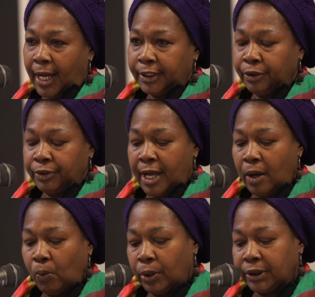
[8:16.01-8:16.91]
I do
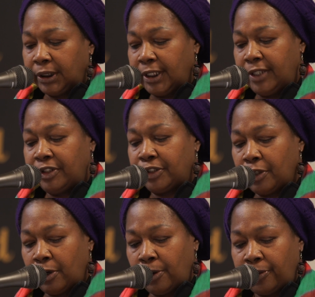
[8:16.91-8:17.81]
not want to leave this
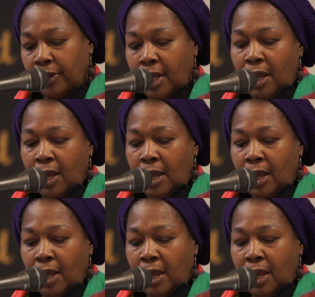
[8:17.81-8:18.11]
earth